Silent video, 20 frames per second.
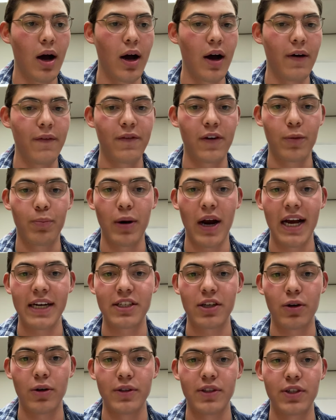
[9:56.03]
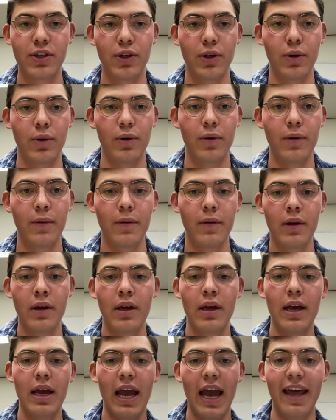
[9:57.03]
for practical
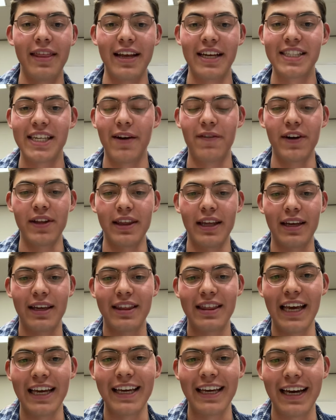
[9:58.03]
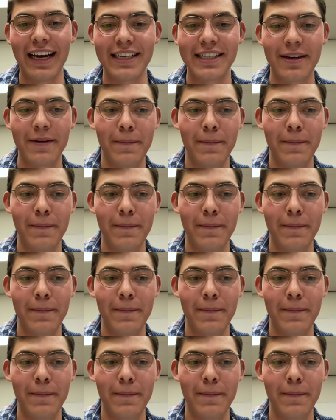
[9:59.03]
2. And that's everything. Thank you guys.